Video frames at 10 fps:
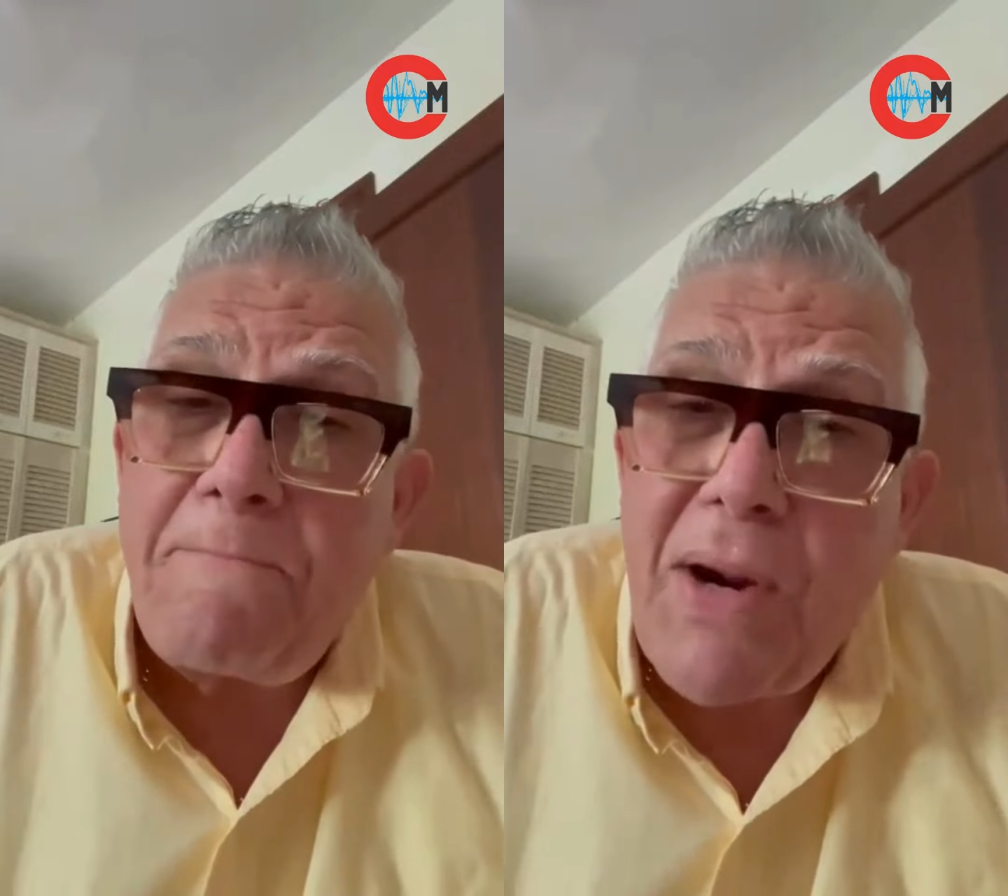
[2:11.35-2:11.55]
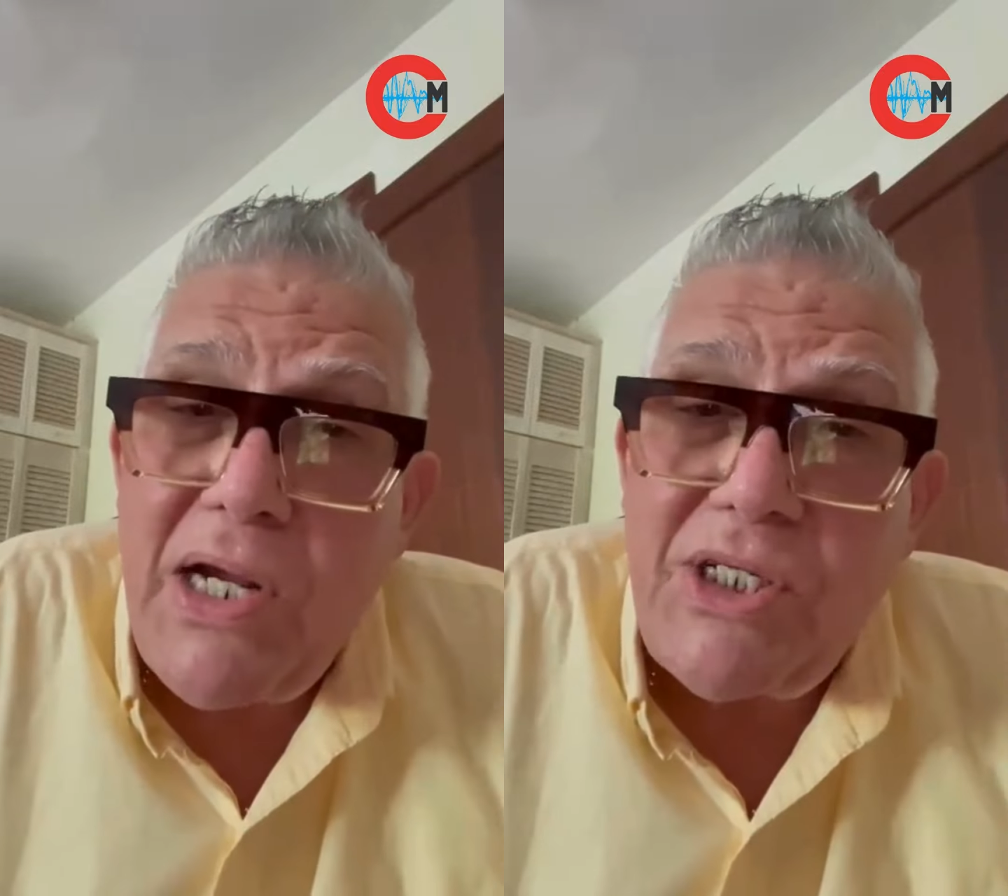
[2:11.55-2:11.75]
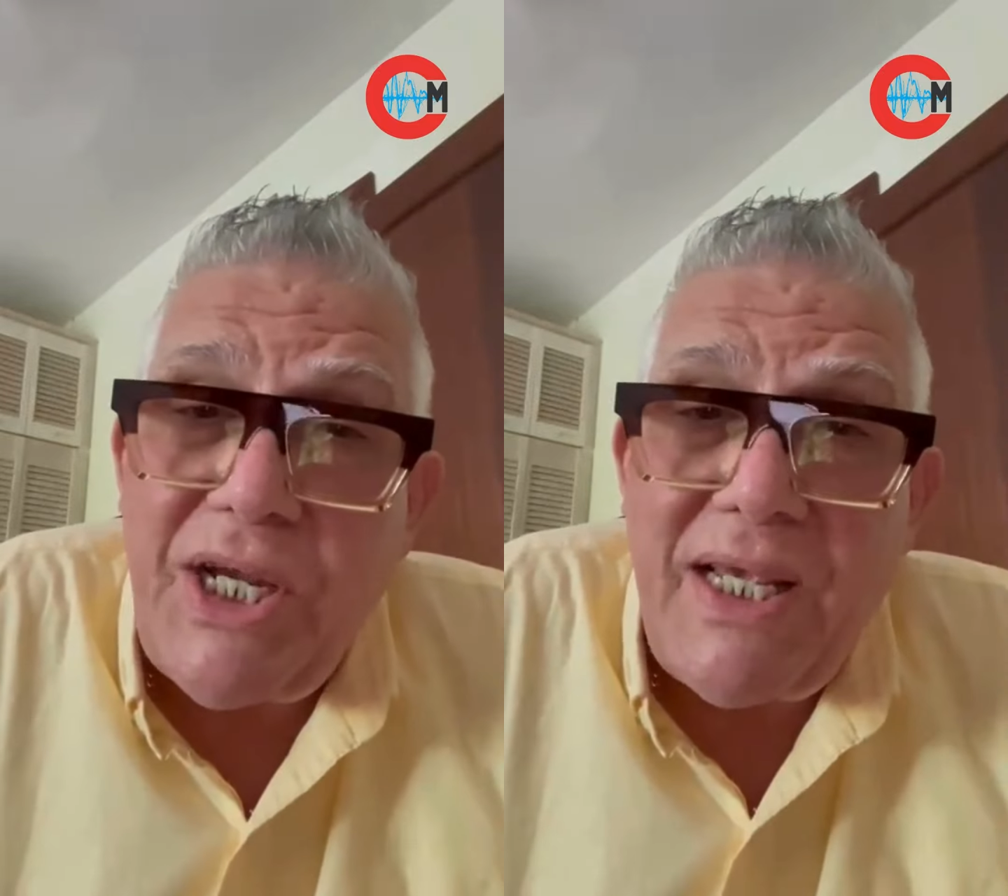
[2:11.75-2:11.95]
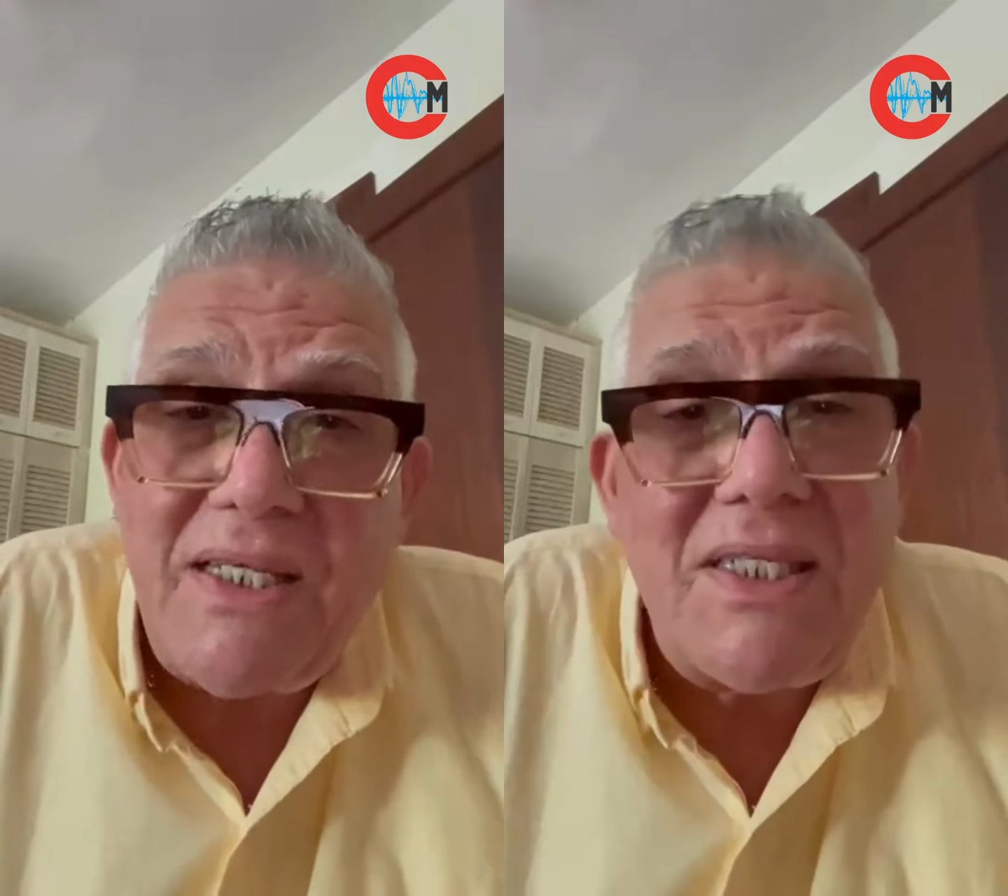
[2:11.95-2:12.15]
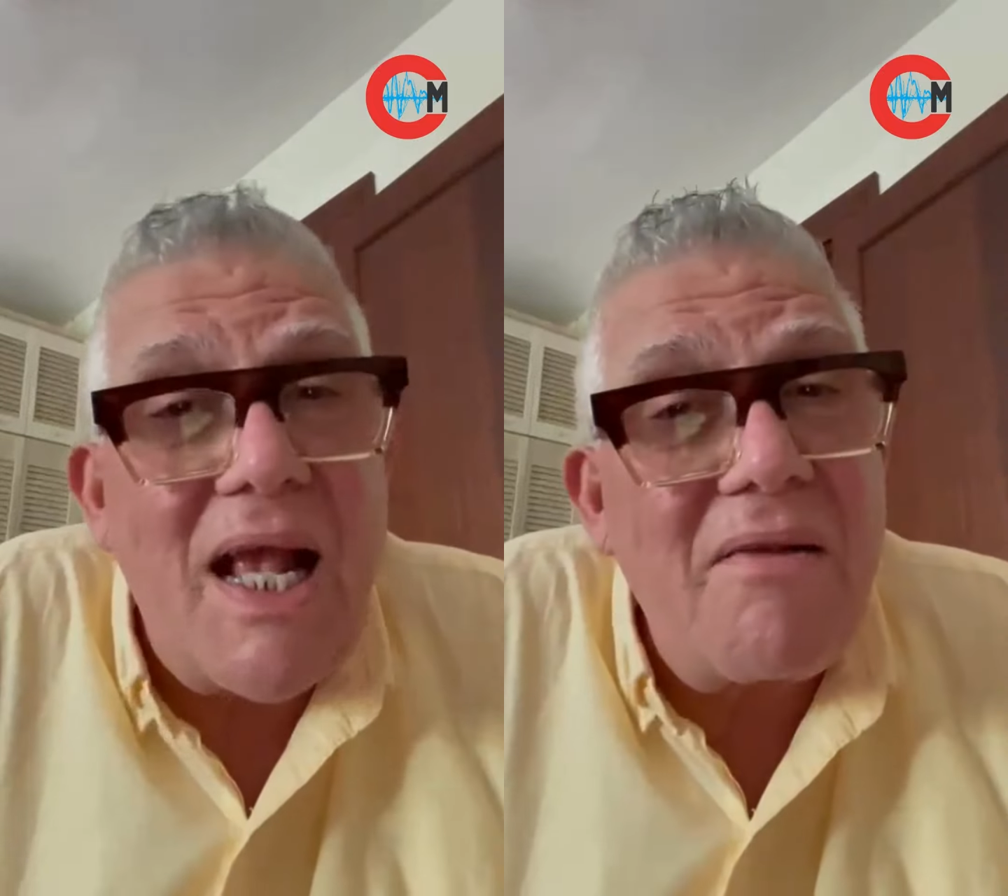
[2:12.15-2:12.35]
perjure
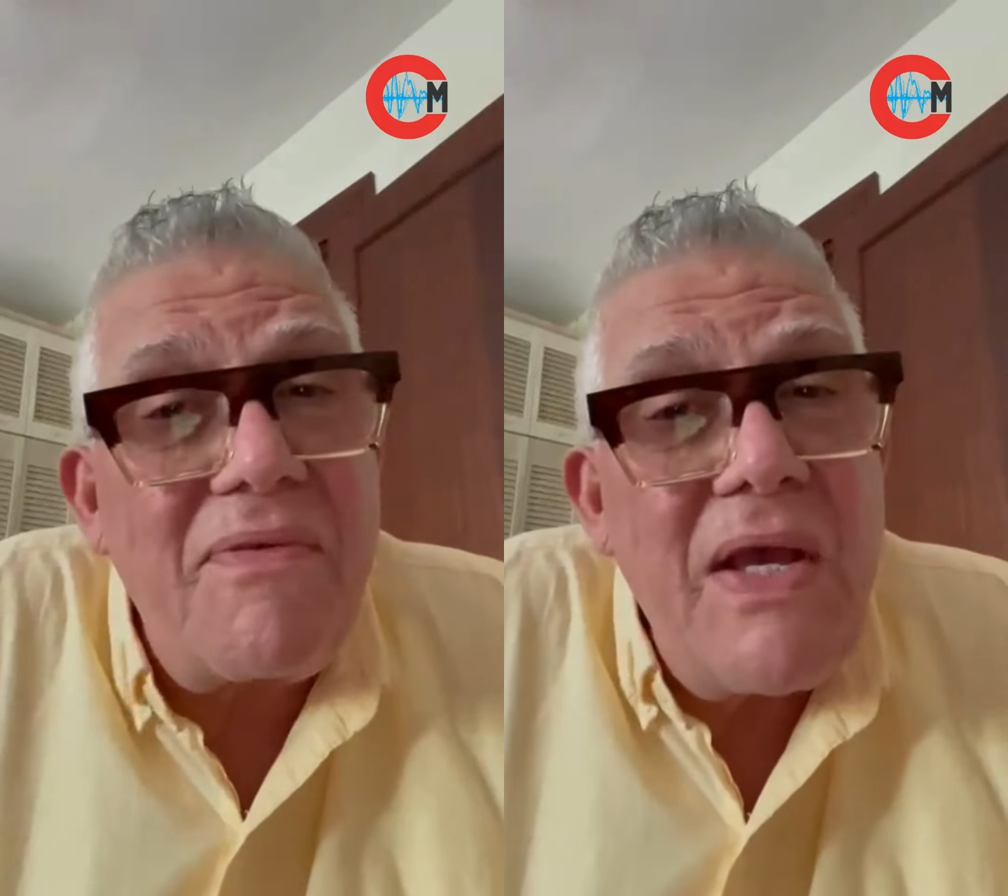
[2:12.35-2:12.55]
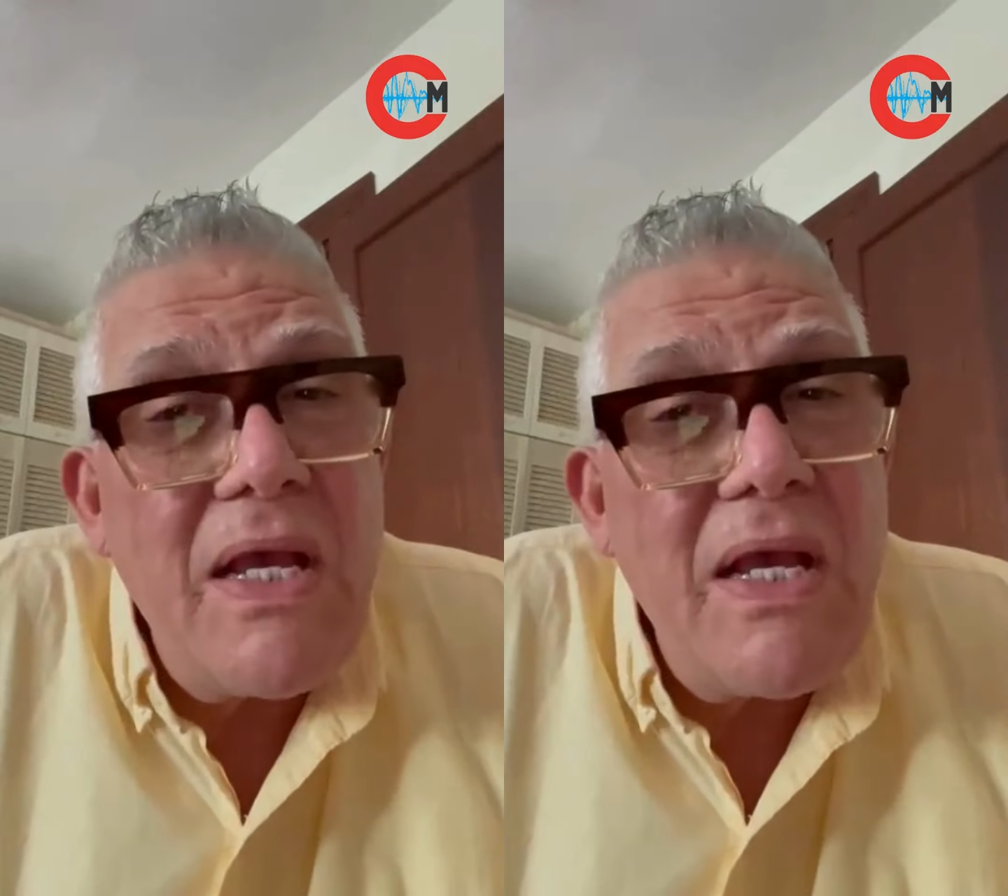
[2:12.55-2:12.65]
yourself,